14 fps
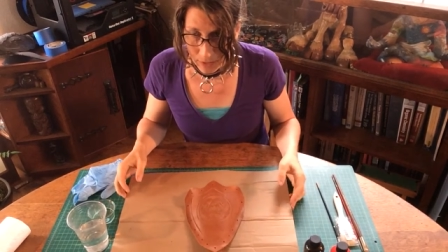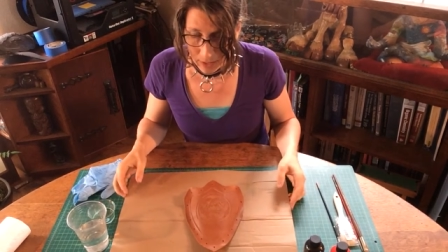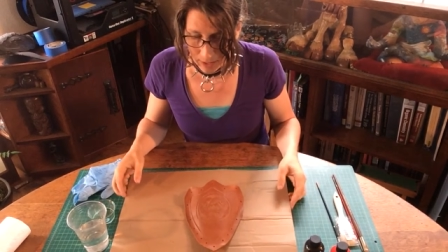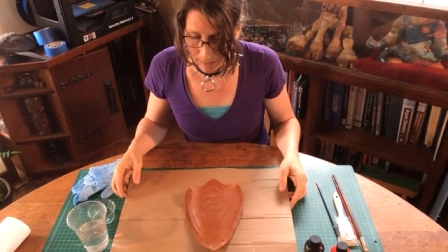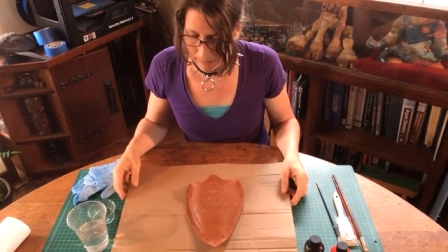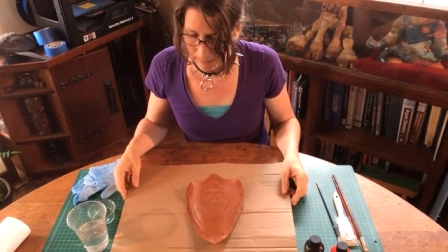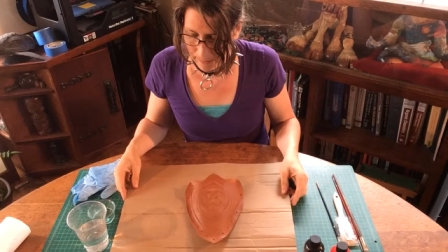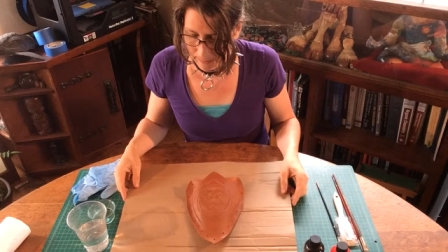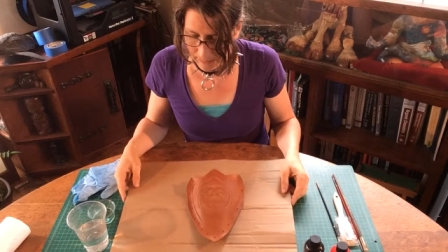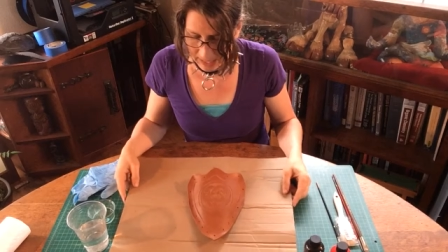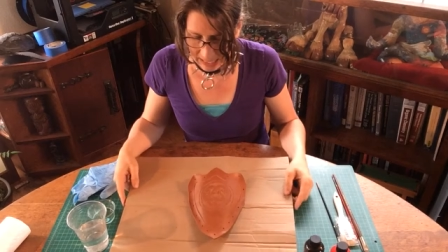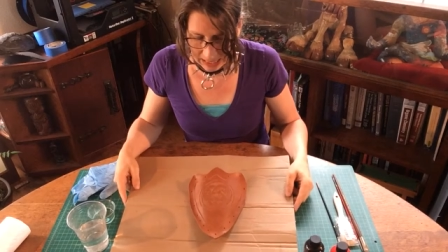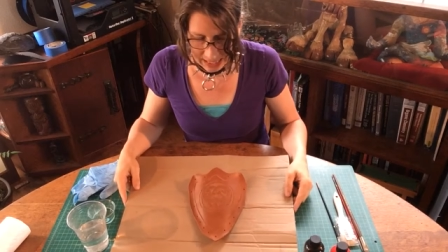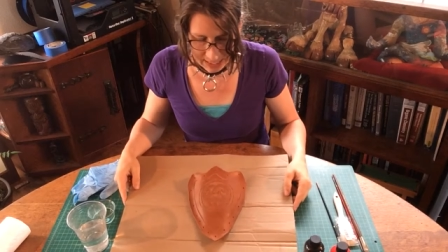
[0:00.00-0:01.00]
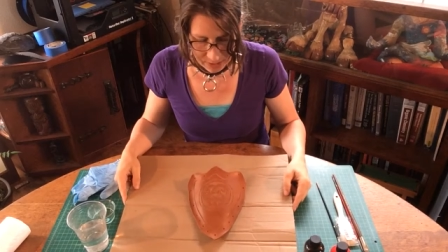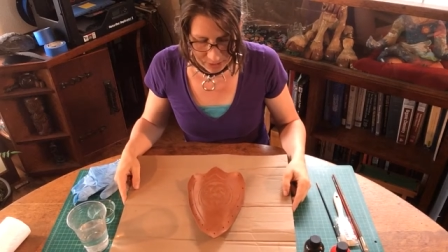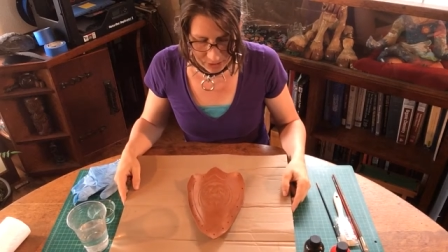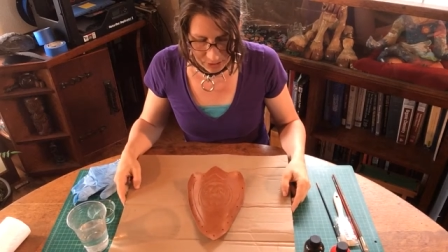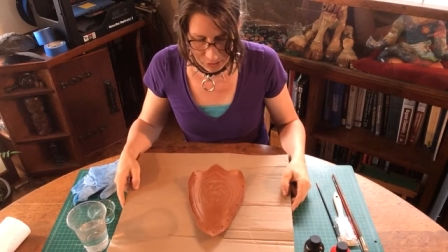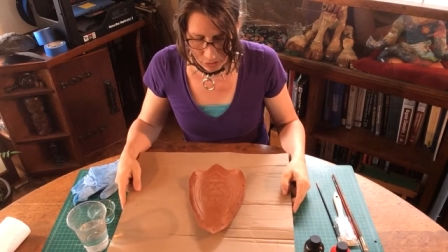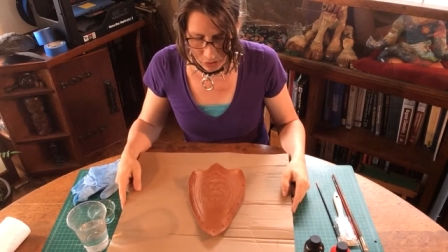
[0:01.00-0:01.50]
Um, it
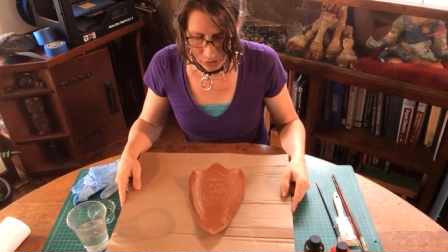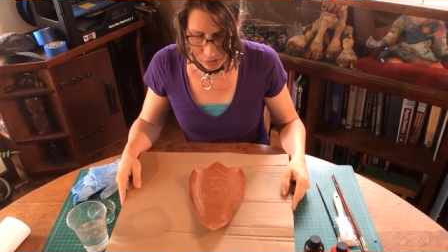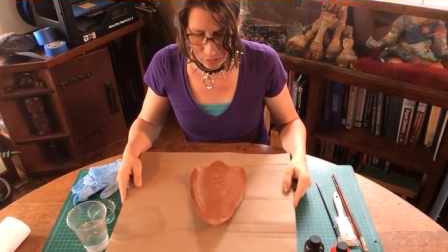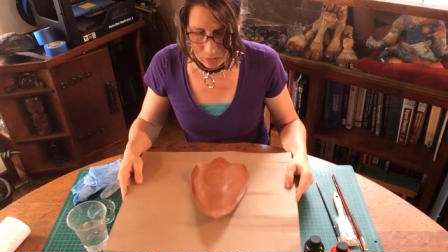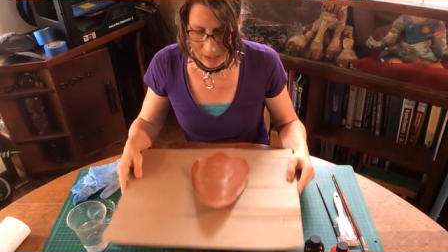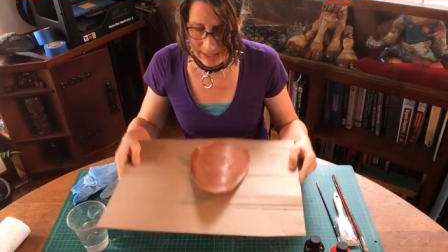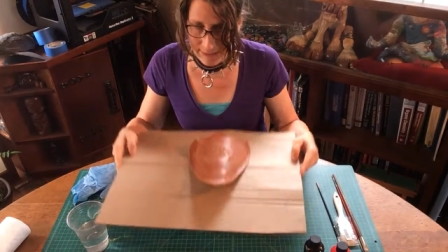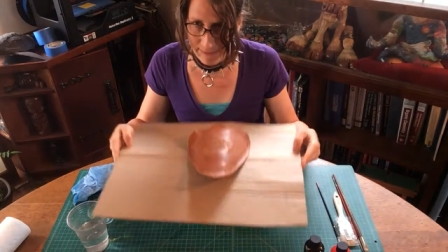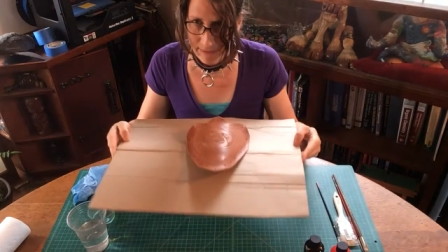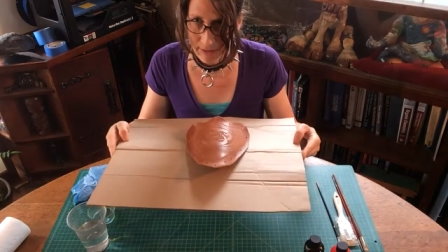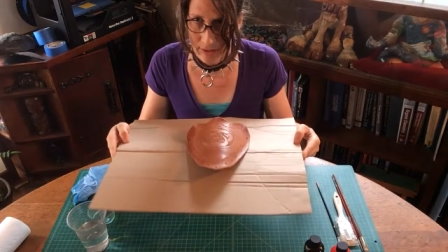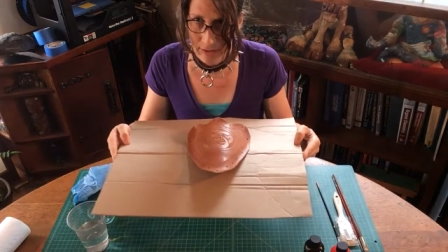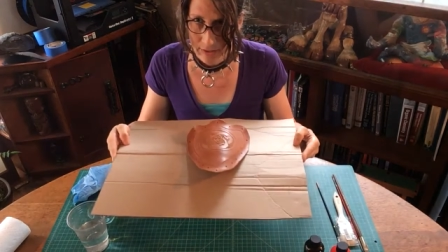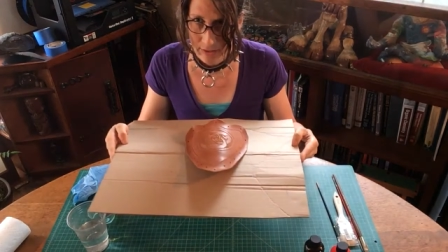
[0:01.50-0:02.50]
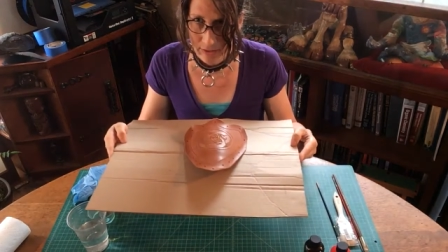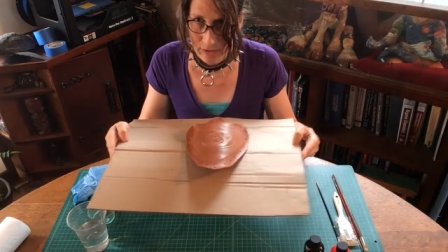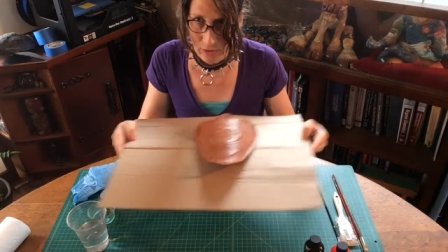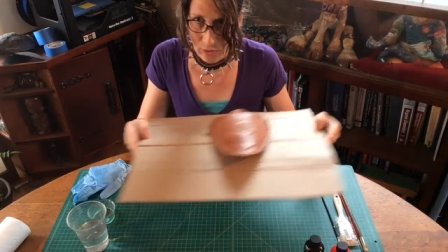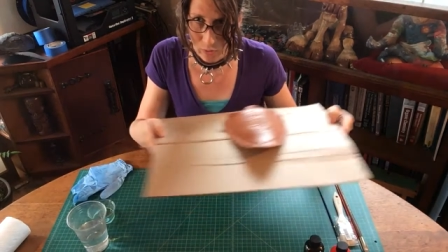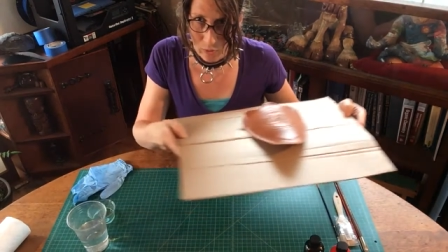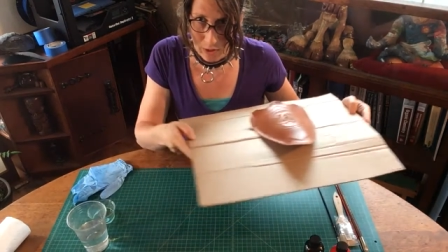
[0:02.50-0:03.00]
allows you to lift
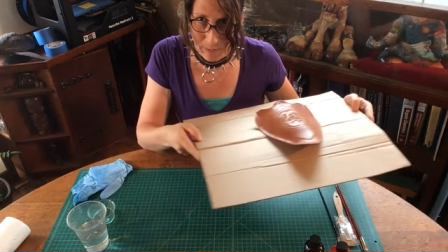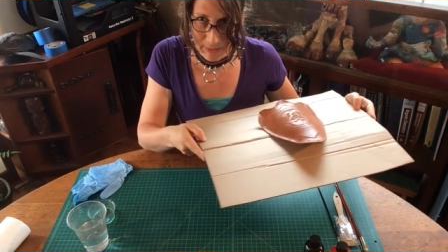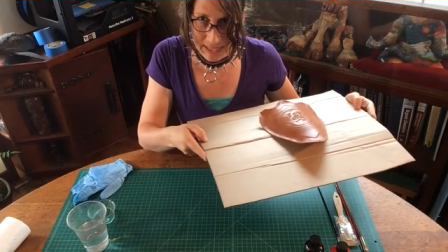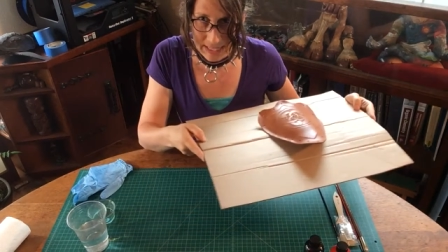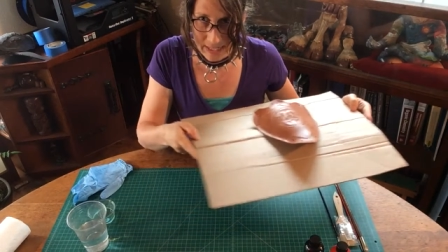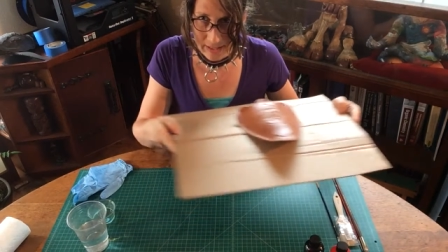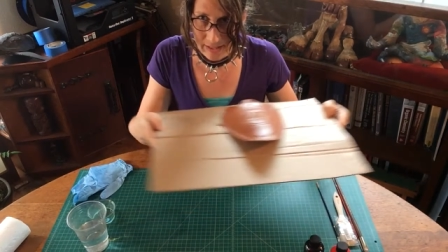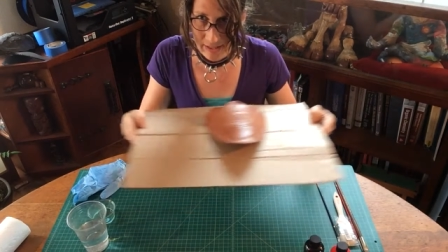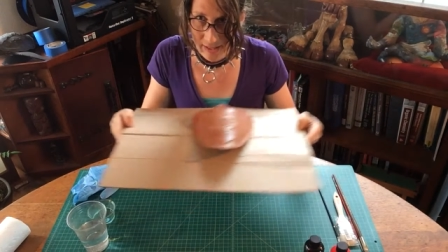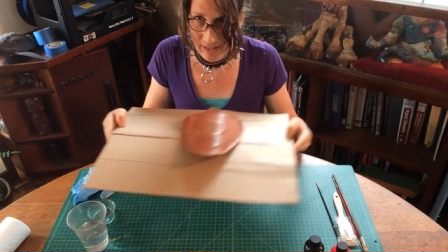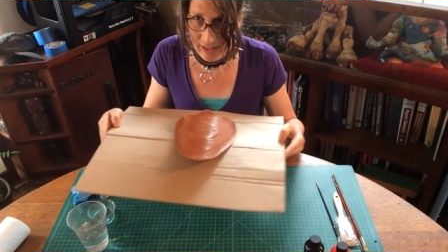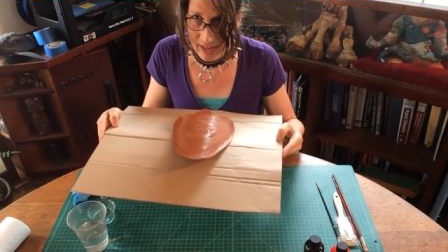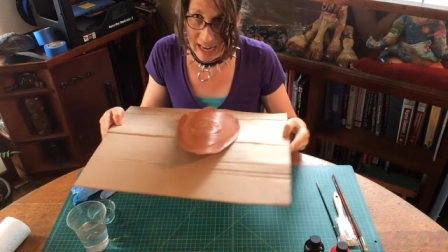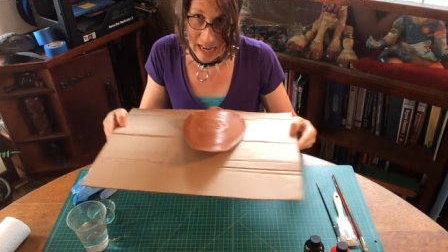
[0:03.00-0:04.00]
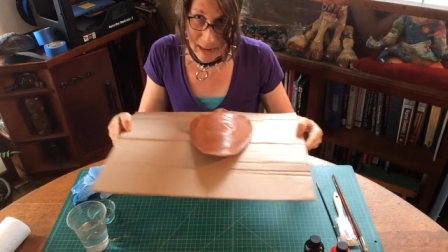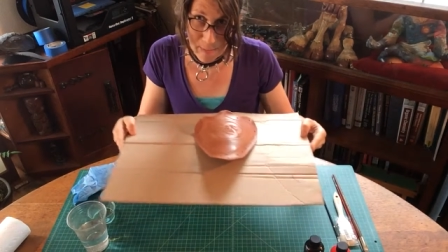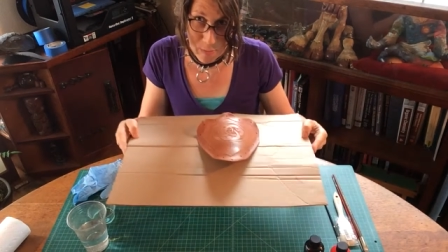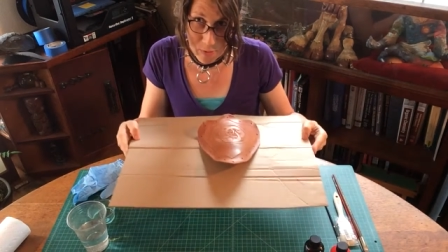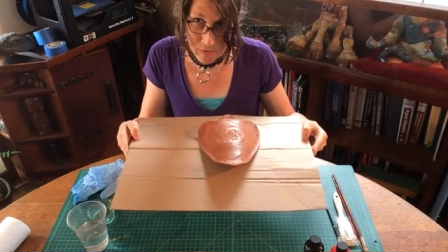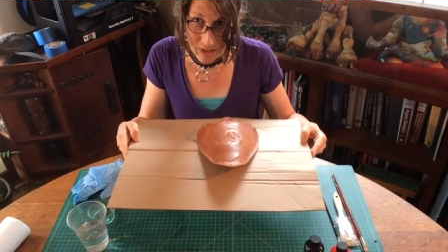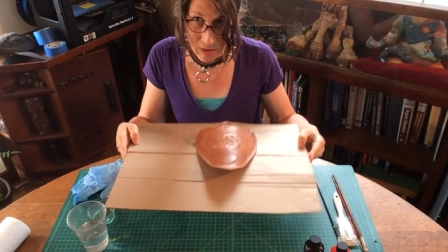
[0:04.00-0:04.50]
your workpiece and
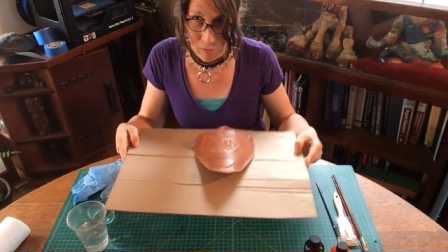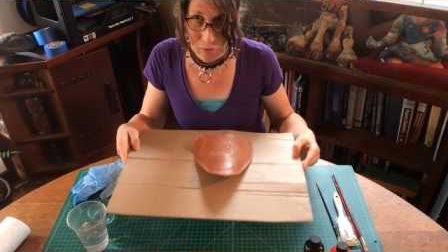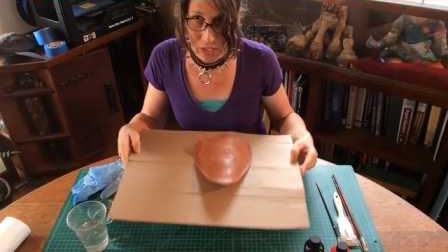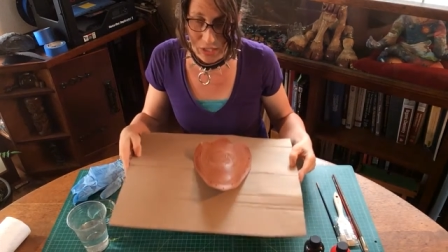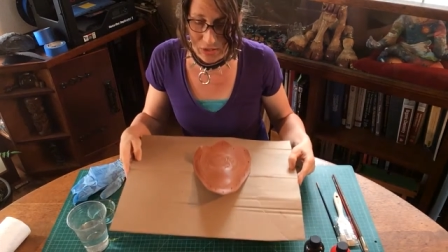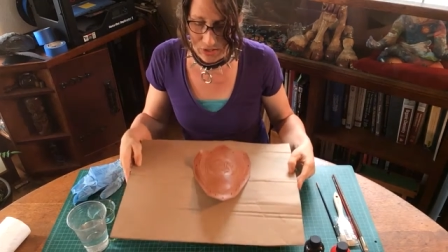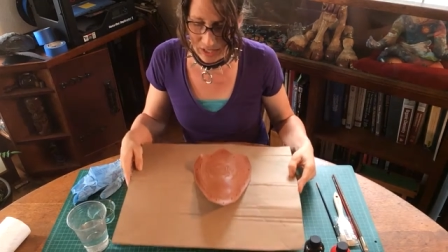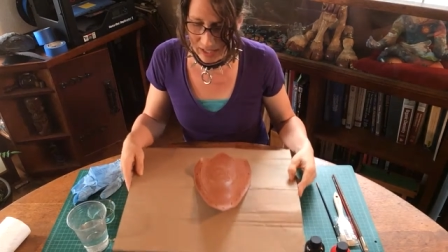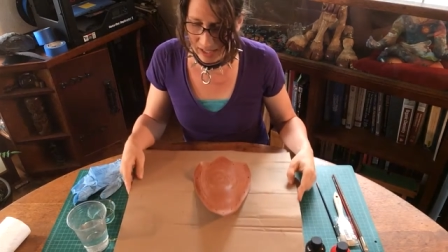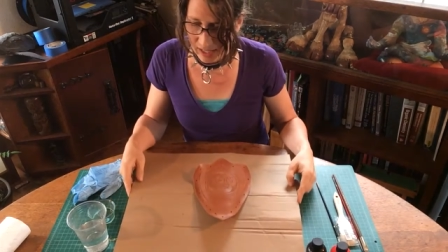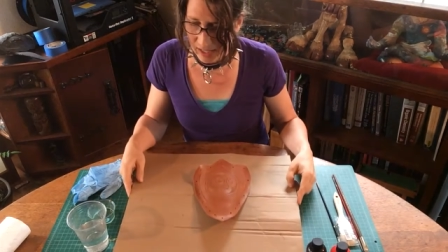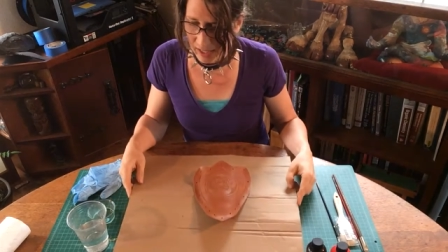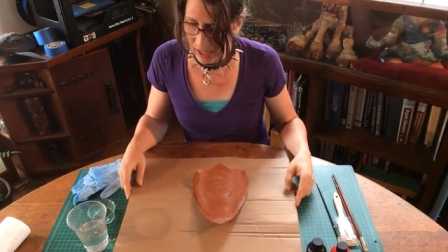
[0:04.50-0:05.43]
move it once you're done.